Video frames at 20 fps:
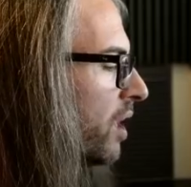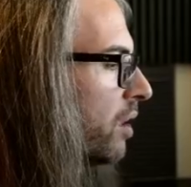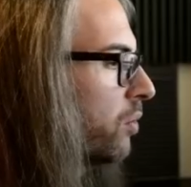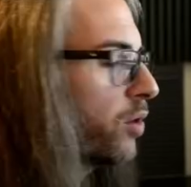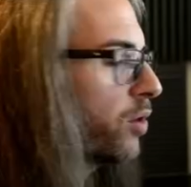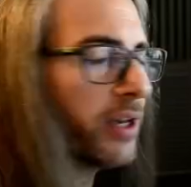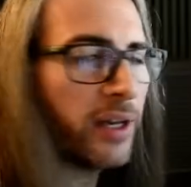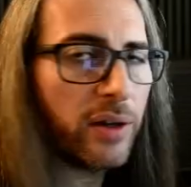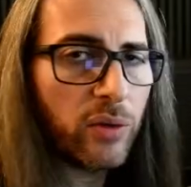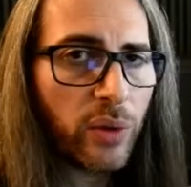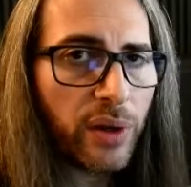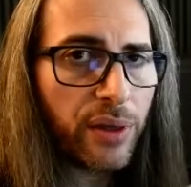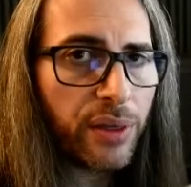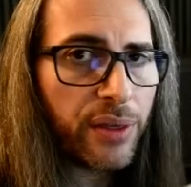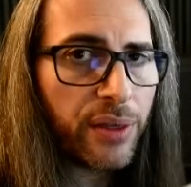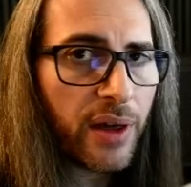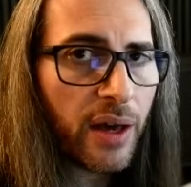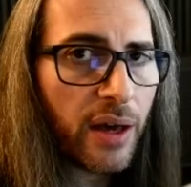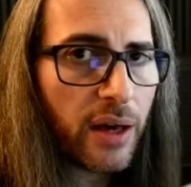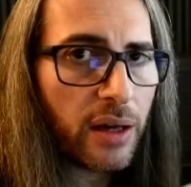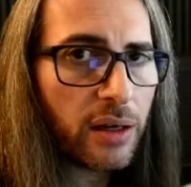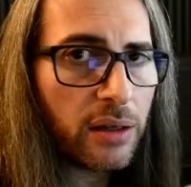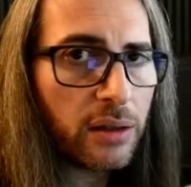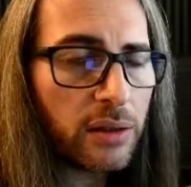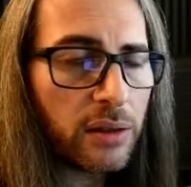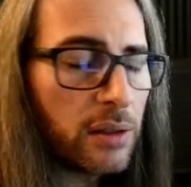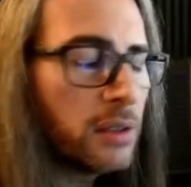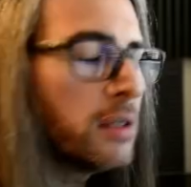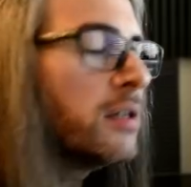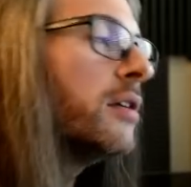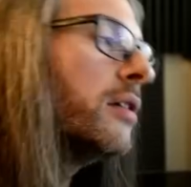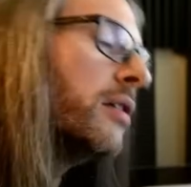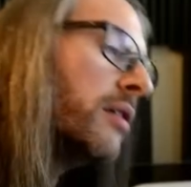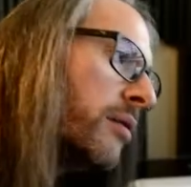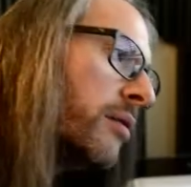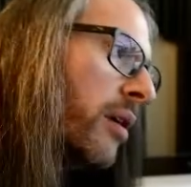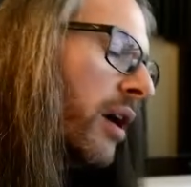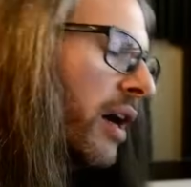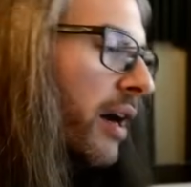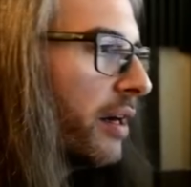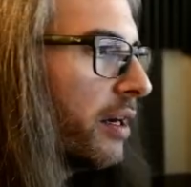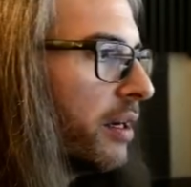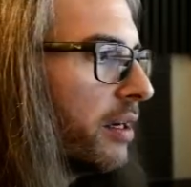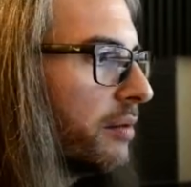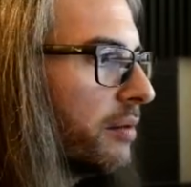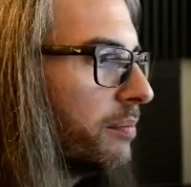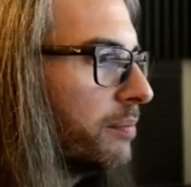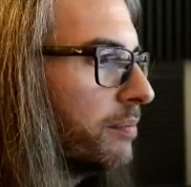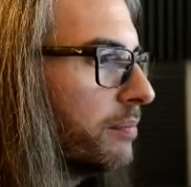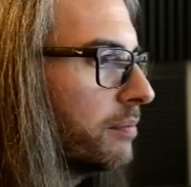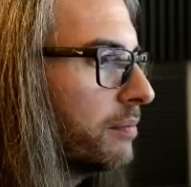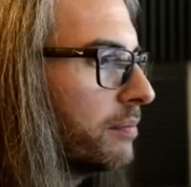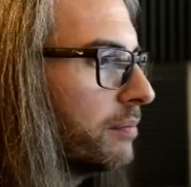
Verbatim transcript: working with uh, um,